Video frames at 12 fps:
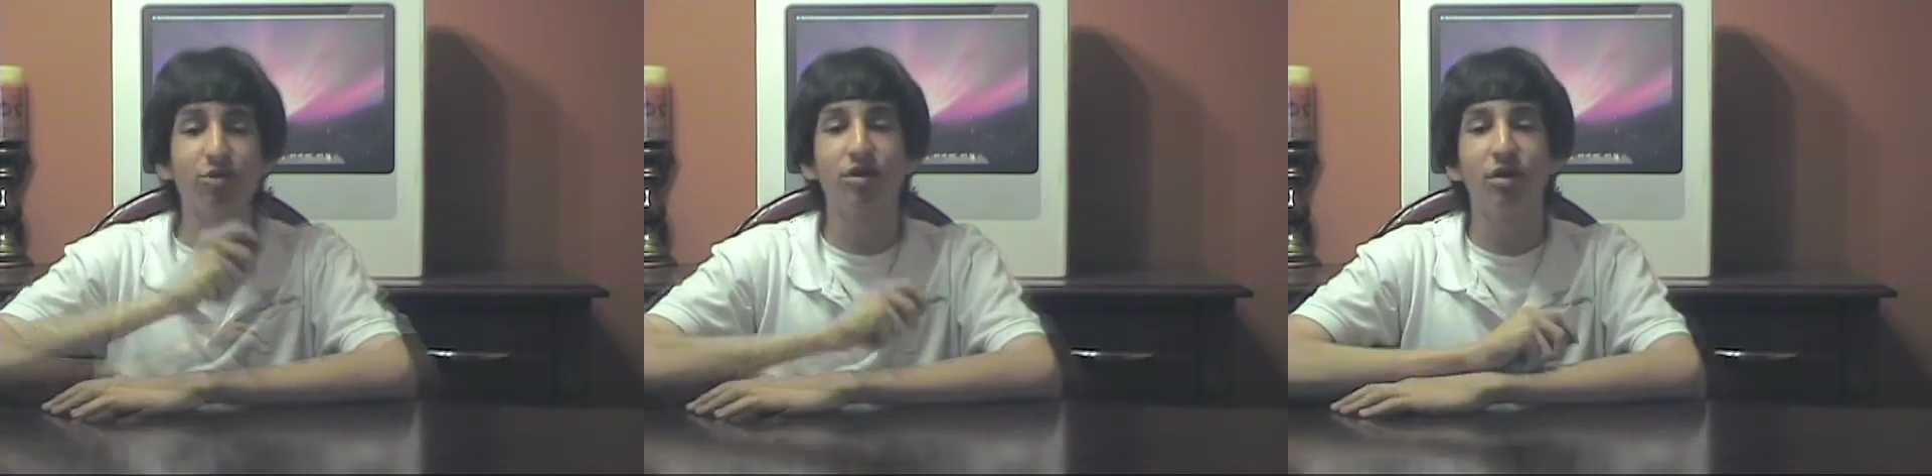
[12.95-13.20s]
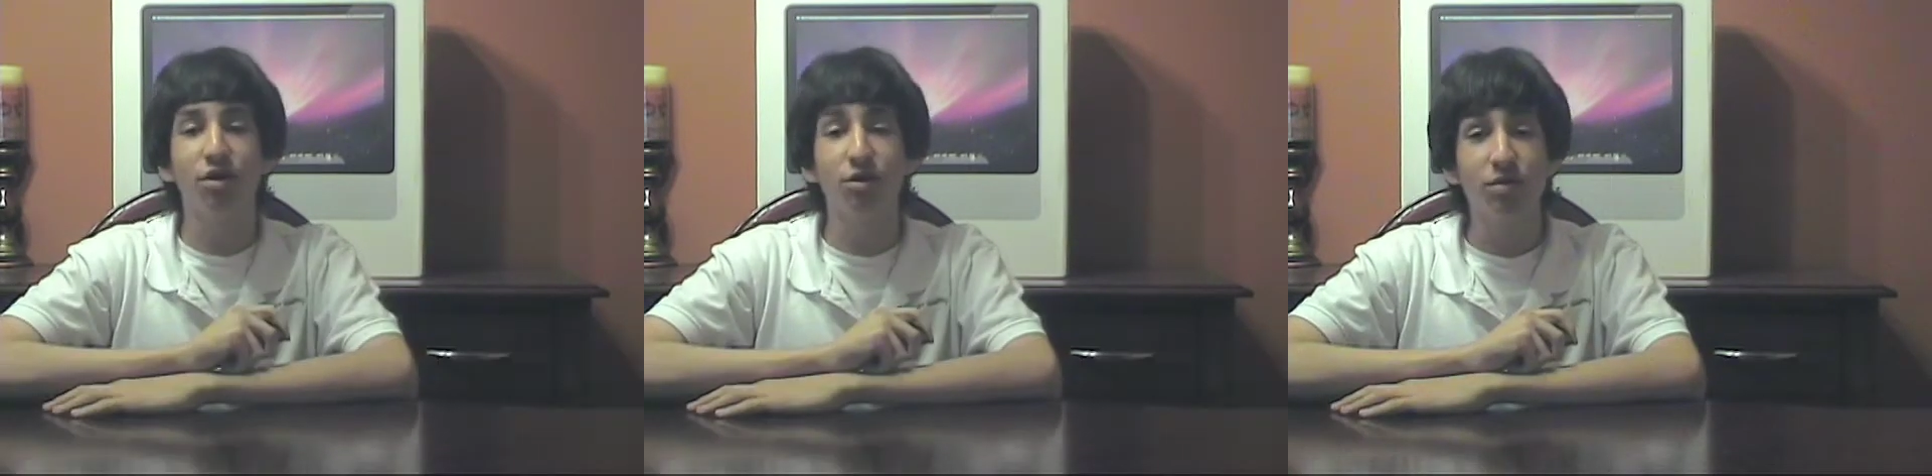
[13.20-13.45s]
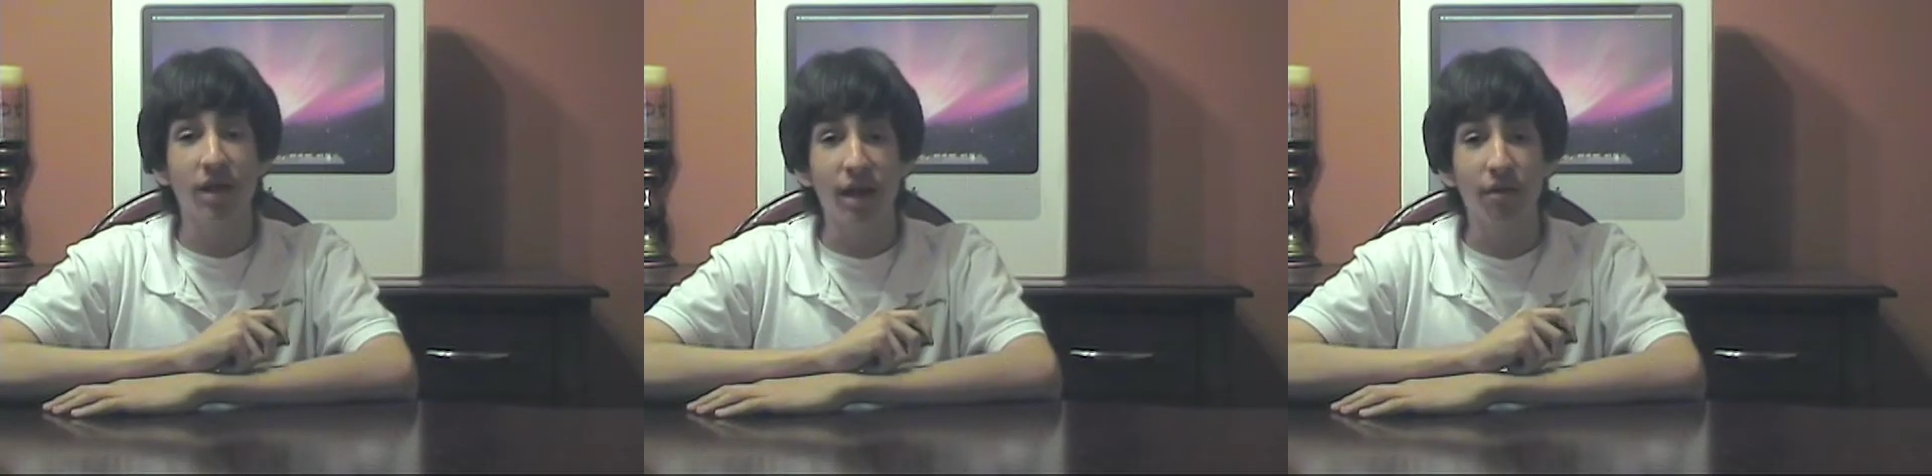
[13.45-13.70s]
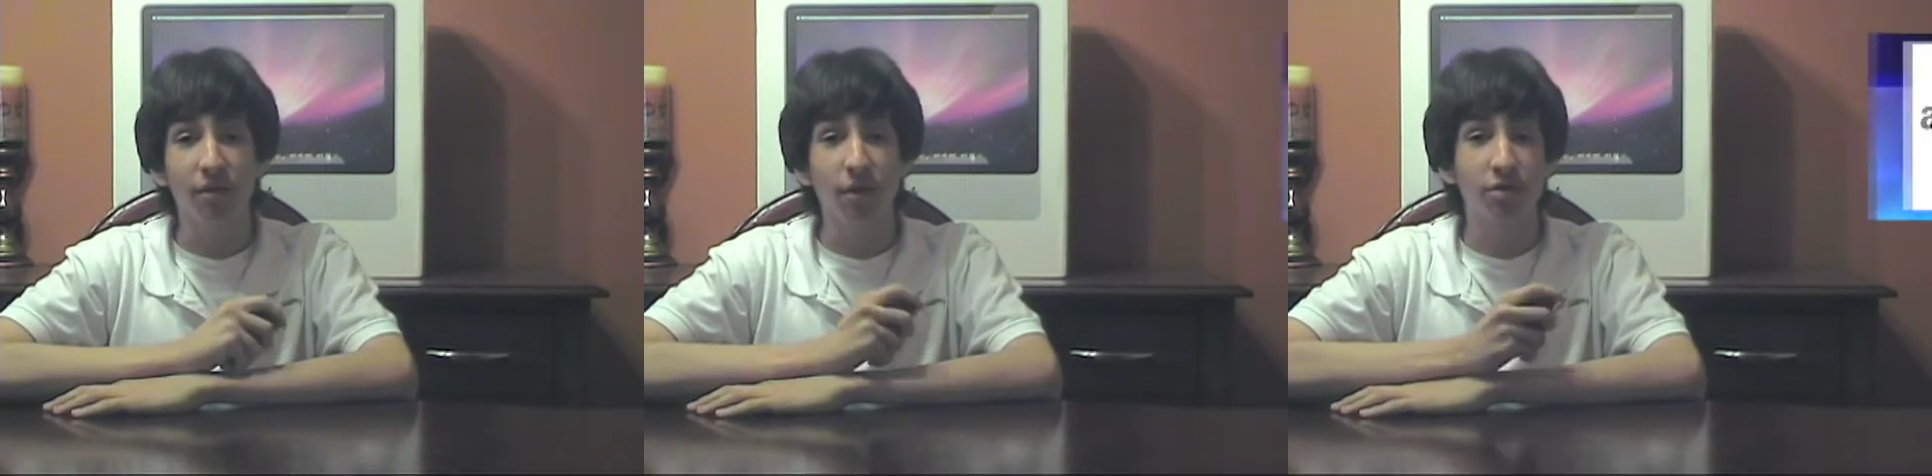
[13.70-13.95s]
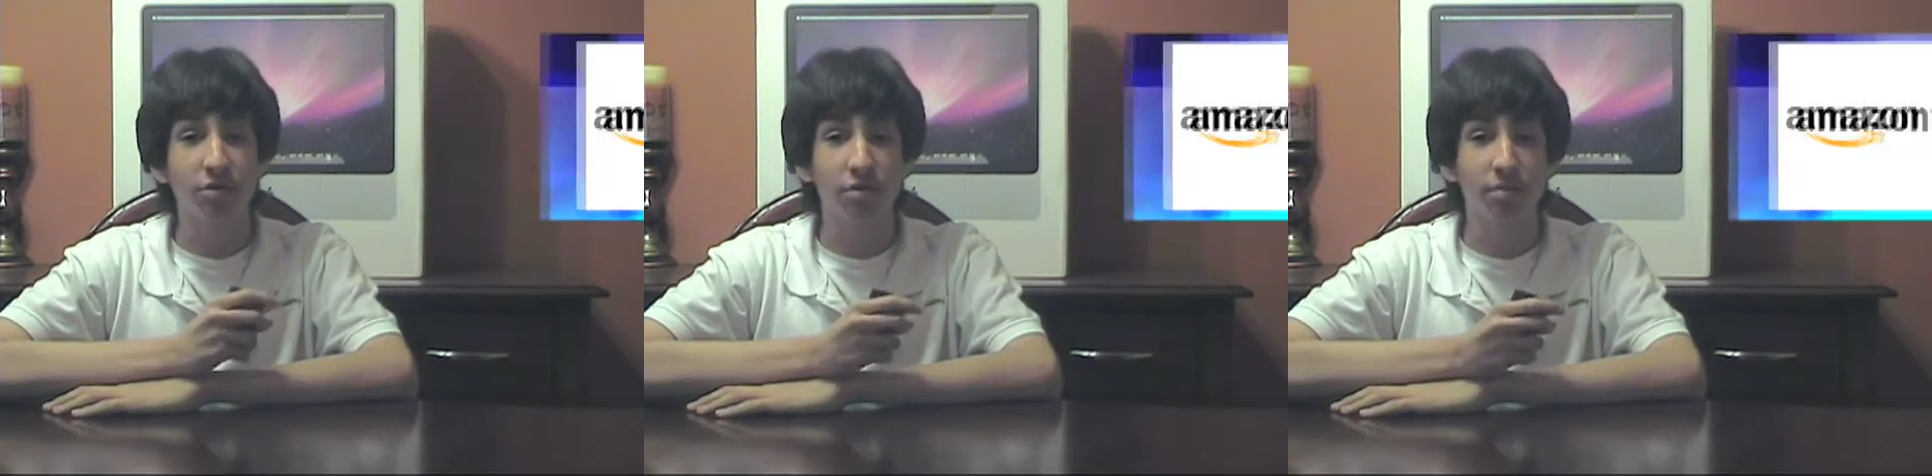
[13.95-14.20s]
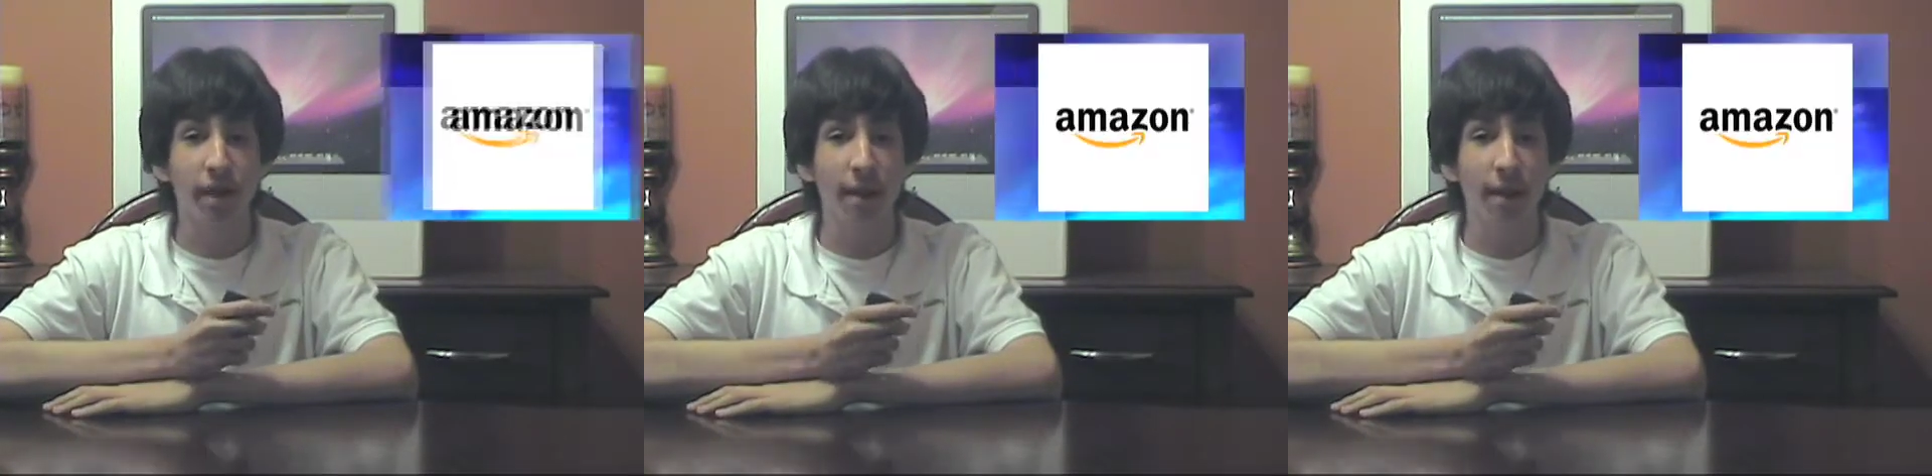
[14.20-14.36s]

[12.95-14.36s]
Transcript: week in the news, we have some